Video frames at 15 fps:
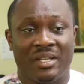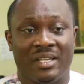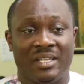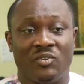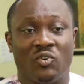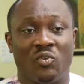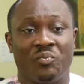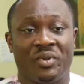
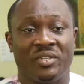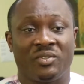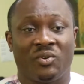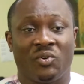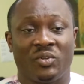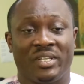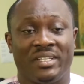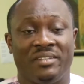incorporate
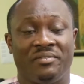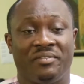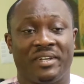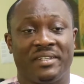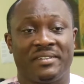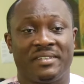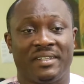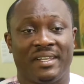all the
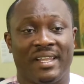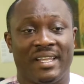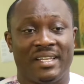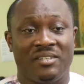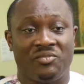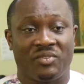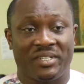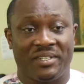different
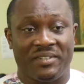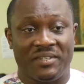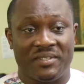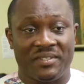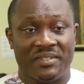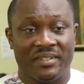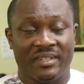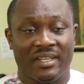learning
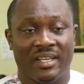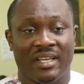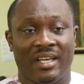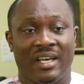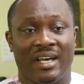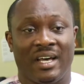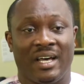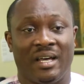strategies
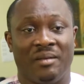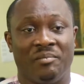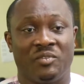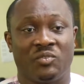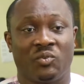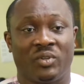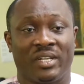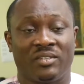um,
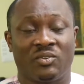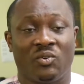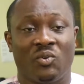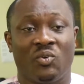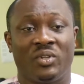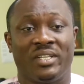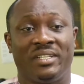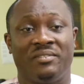so that
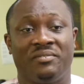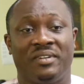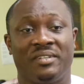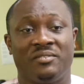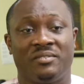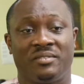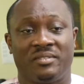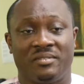all the
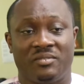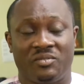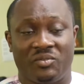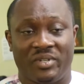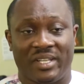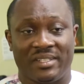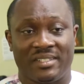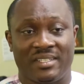different
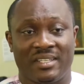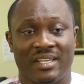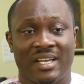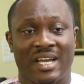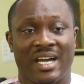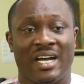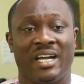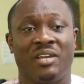students
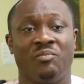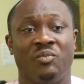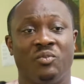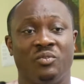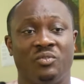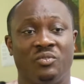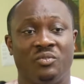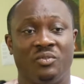are
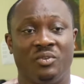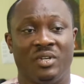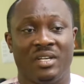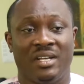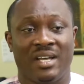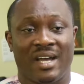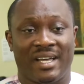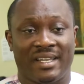able to
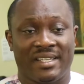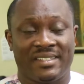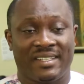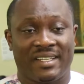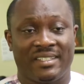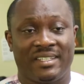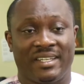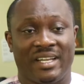
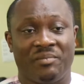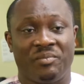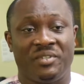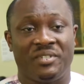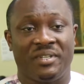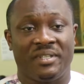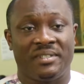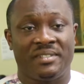understand and
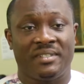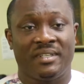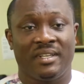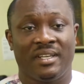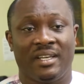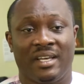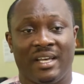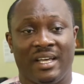appreciate
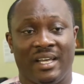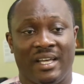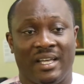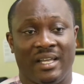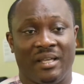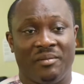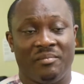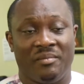
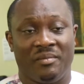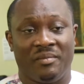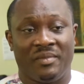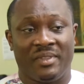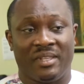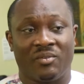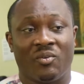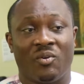um,
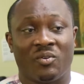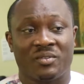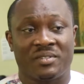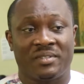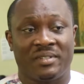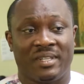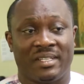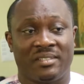the
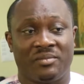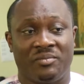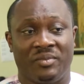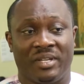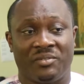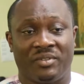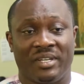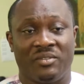course that
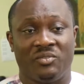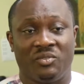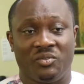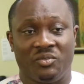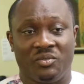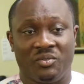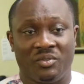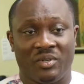we are trying
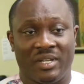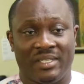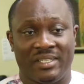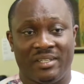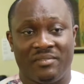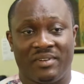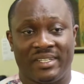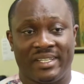to uh,
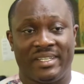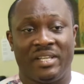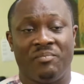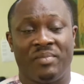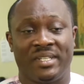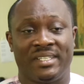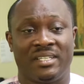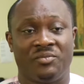deliver and the
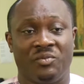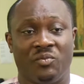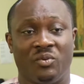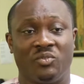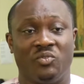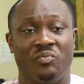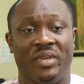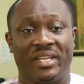impact that we
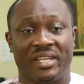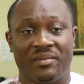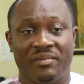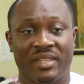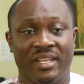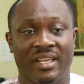want to make.